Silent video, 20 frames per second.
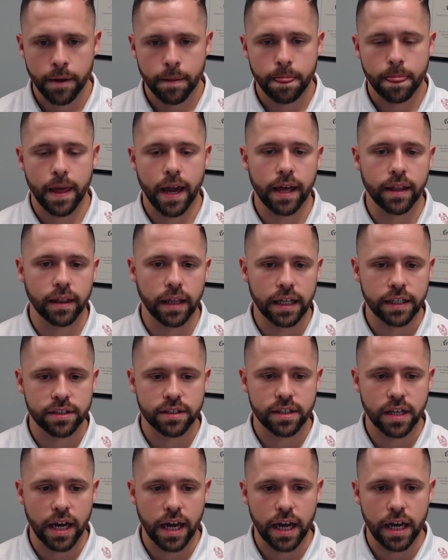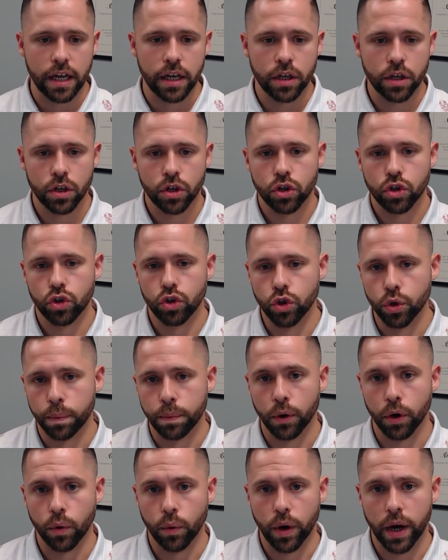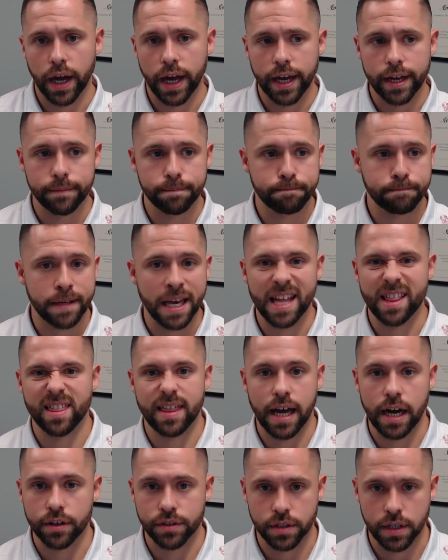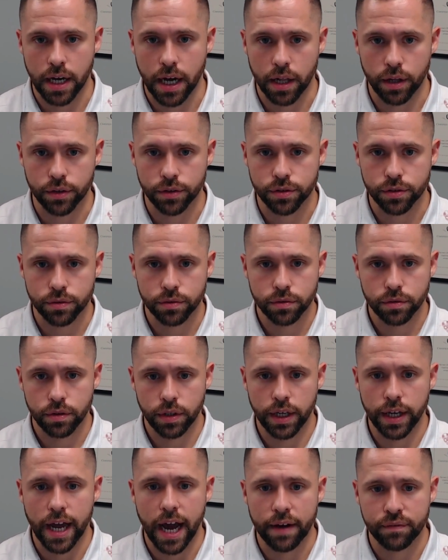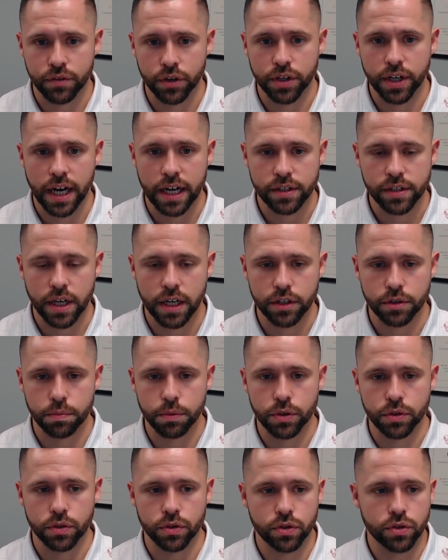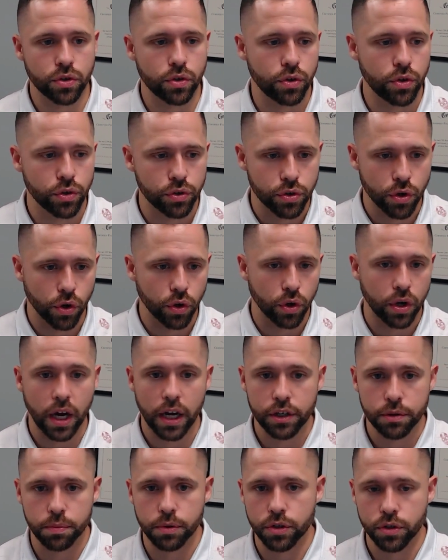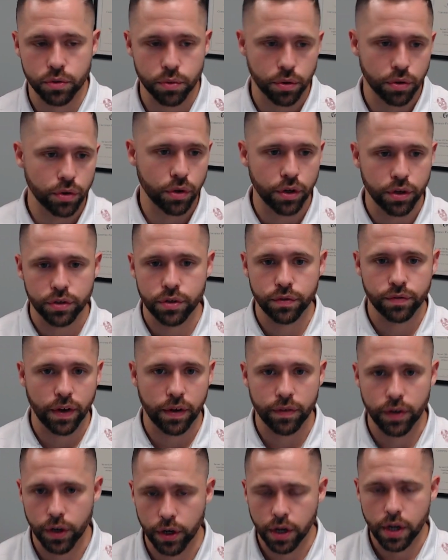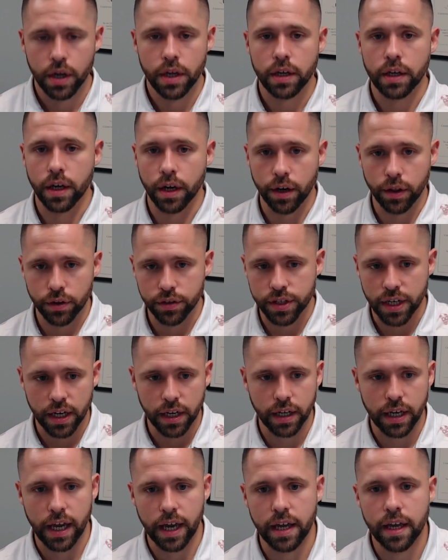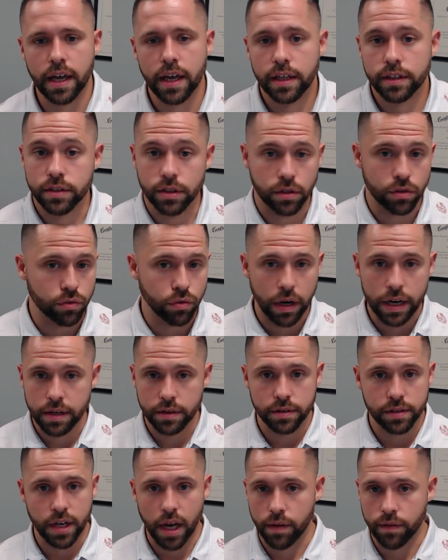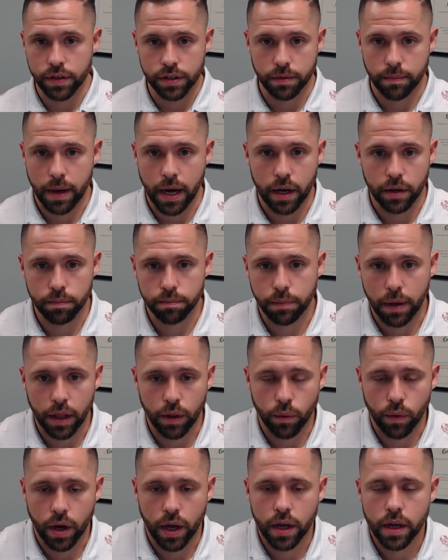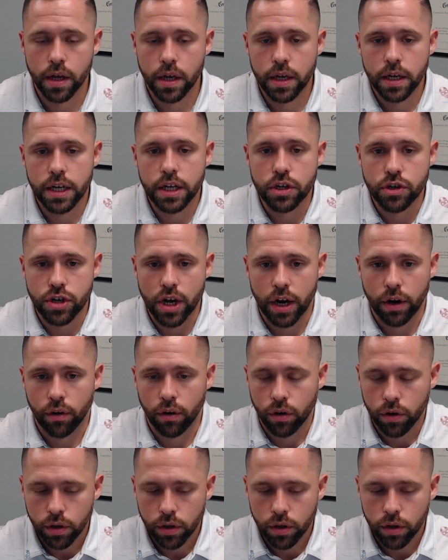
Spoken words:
And let's say you put away $10,000 in after-tax contributions. So your total contributions were 32,500. You got another 10K. It's a great savings amount, by the way, in general.